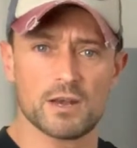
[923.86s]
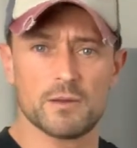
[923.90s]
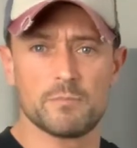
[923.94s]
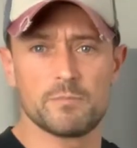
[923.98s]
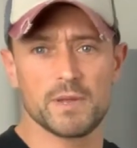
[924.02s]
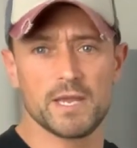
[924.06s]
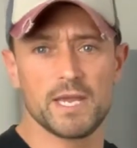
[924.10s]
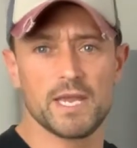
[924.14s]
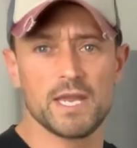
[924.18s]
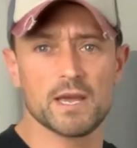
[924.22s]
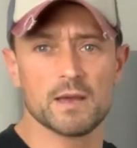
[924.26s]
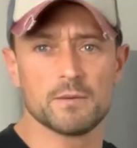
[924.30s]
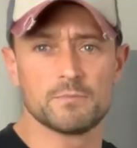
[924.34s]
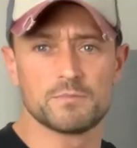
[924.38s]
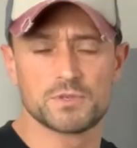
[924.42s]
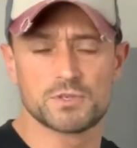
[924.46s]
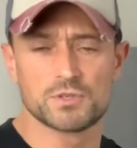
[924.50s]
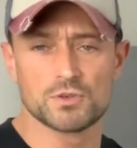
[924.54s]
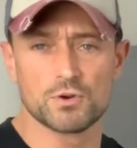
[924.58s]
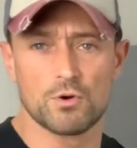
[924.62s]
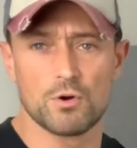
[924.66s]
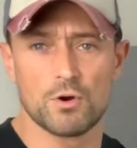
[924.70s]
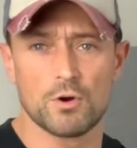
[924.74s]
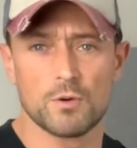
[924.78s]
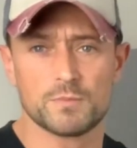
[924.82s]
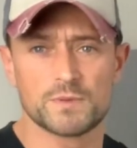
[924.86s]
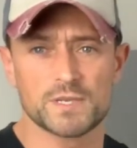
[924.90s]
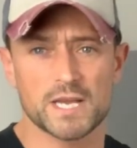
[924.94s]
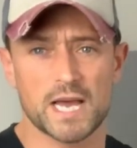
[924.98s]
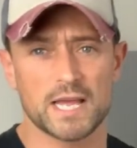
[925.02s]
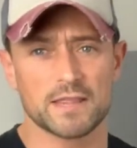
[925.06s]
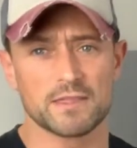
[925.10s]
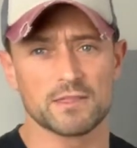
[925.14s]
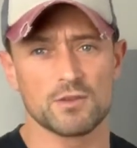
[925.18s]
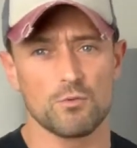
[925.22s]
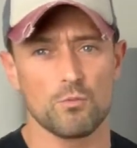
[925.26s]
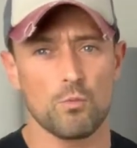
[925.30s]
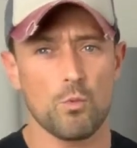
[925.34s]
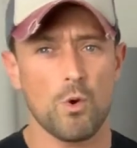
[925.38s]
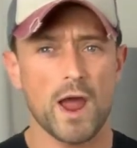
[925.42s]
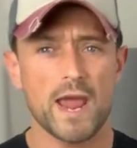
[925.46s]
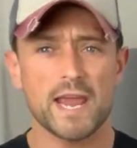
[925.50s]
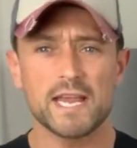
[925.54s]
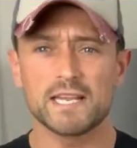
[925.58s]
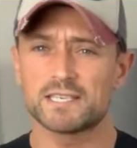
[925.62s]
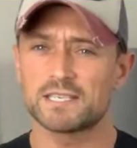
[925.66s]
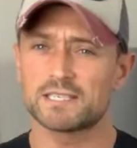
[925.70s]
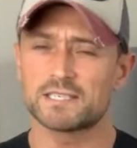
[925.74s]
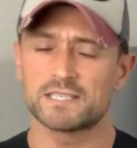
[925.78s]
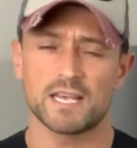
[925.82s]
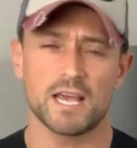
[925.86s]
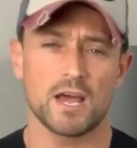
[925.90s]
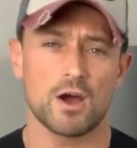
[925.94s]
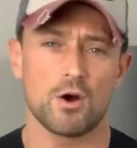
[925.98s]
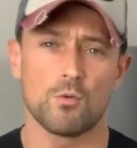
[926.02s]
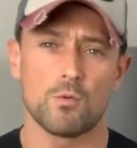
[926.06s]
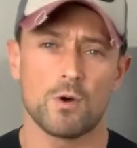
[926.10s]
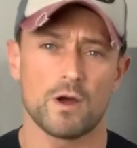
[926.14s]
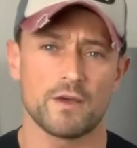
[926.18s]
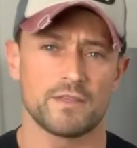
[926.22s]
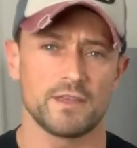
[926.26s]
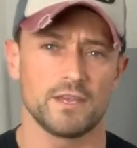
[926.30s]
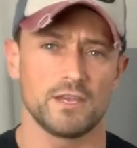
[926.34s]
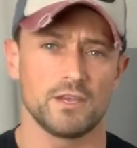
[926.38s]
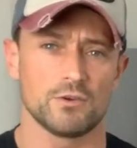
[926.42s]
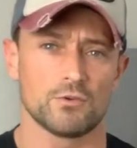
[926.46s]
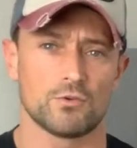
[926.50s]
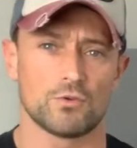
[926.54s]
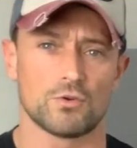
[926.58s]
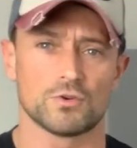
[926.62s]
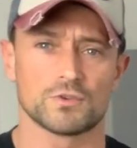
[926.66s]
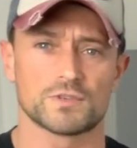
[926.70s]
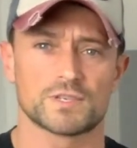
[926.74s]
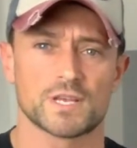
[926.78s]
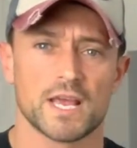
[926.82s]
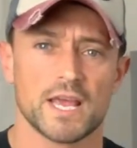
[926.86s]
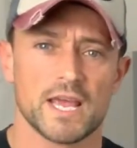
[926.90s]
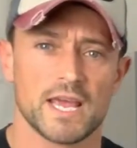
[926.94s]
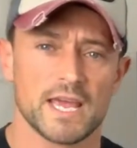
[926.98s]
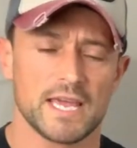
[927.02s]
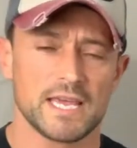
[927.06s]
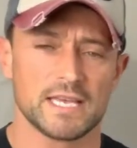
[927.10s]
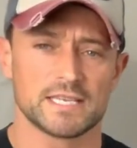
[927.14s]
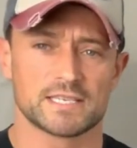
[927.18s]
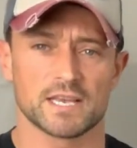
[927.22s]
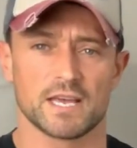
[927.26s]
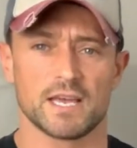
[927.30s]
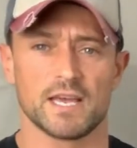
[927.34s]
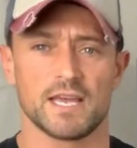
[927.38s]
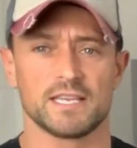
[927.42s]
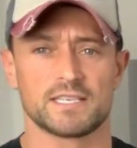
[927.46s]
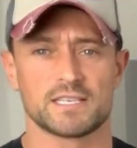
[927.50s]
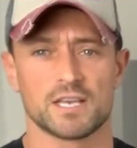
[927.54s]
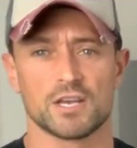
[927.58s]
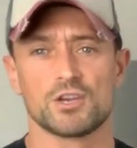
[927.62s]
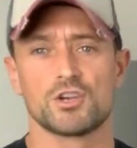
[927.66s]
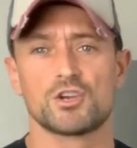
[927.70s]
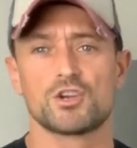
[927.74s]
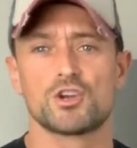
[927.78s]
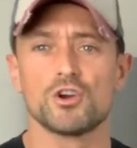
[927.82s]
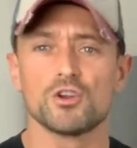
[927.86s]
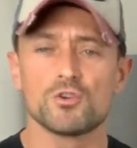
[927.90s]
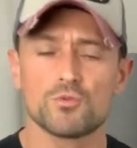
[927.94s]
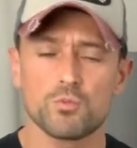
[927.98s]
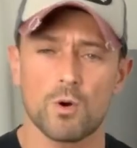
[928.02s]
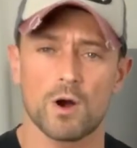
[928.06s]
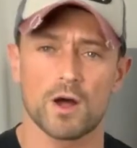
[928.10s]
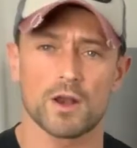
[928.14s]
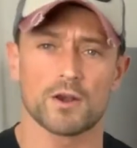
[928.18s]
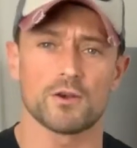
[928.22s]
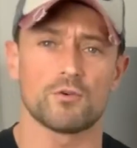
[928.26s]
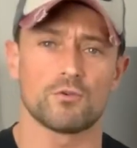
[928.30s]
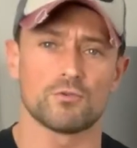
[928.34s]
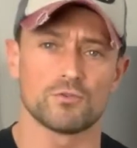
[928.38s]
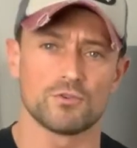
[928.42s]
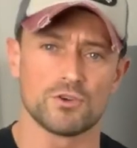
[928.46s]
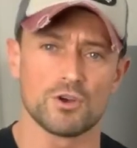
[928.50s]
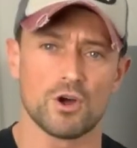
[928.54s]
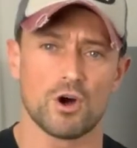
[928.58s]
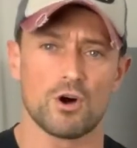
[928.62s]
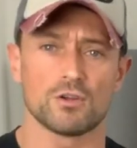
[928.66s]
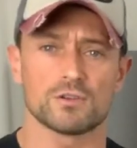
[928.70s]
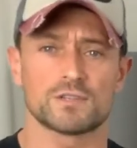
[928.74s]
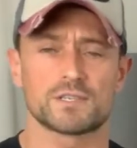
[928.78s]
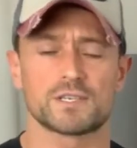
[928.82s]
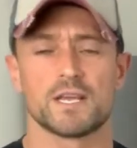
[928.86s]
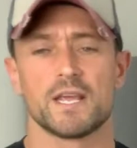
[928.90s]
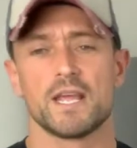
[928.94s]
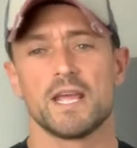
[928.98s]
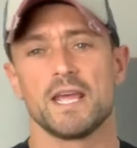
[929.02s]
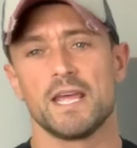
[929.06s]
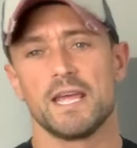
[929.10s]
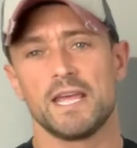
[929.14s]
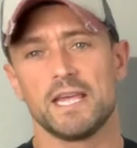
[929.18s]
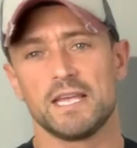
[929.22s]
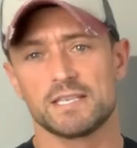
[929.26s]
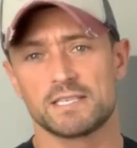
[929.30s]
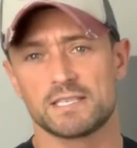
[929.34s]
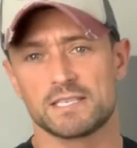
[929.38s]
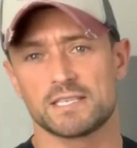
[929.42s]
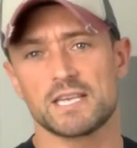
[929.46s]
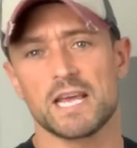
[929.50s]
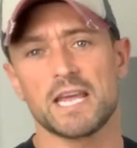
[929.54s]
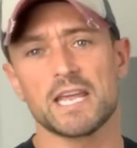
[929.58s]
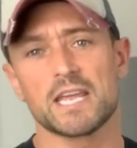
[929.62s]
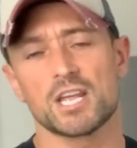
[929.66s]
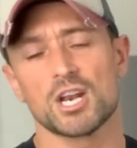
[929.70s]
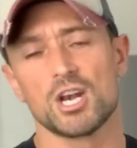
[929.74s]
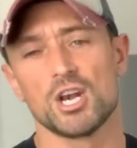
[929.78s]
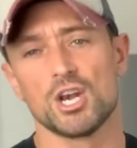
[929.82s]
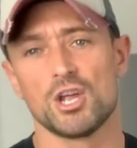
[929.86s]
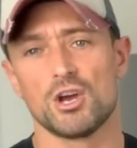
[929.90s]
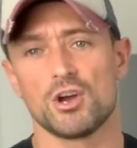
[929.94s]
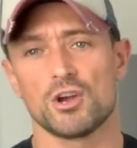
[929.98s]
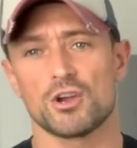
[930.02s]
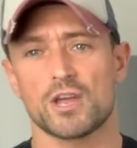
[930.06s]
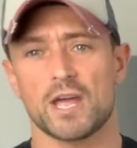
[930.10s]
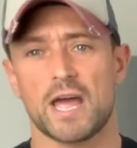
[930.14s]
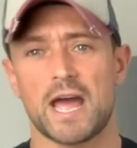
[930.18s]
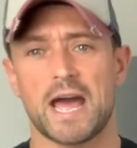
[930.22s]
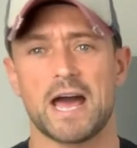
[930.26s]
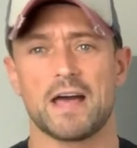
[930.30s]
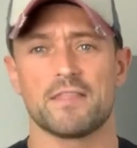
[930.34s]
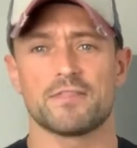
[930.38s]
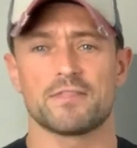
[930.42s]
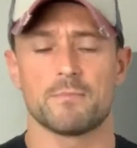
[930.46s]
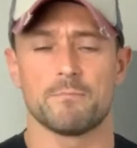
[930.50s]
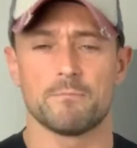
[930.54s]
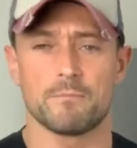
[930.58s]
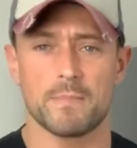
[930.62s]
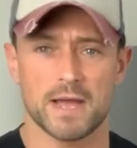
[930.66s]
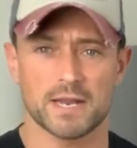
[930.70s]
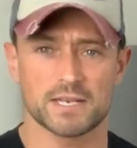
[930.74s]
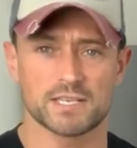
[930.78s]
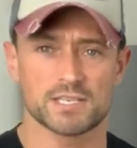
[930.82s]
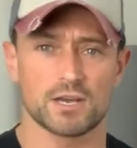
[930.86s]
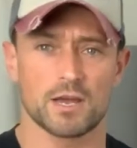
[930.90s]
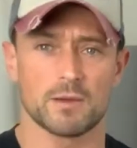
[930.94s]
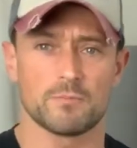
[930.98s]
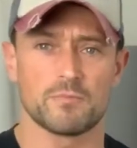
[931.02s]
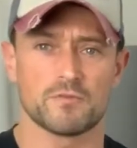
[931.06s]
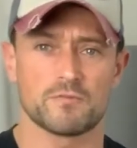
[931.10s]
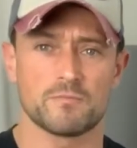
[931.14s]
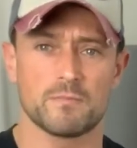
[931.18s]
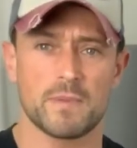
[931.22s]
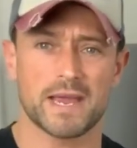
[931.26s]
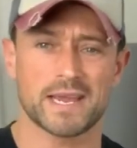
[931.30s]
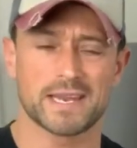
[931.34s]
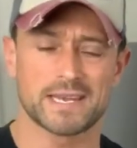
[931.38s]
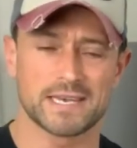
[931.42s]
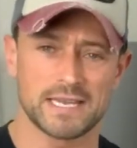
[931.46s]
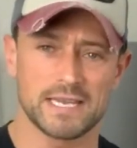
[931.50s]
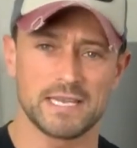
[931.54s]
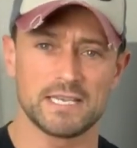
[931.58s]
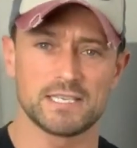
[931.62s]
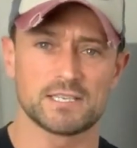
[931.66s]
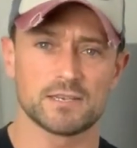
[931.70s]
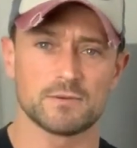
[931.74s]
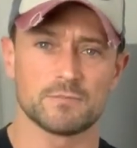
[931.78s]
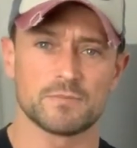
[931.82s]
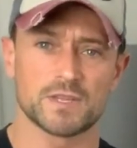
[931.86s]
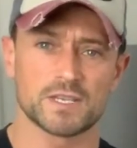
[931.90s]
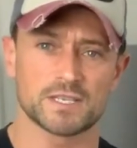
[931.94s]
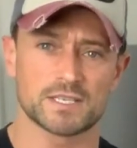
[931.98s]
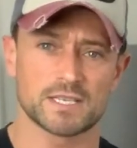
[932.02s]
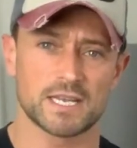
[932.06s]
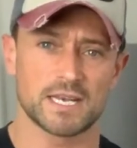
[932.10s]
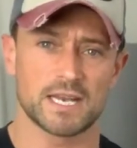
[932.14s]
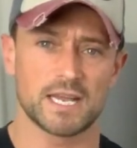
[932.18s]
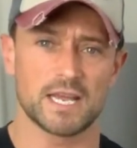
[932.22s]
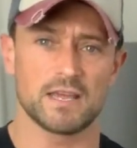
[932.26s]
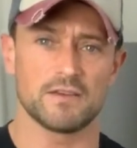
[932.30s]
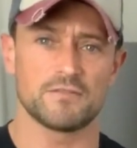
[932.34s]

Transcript: to be absorbed. And the way to tell whether yours is a good one or not is take a look at the type of magnesium that's in it.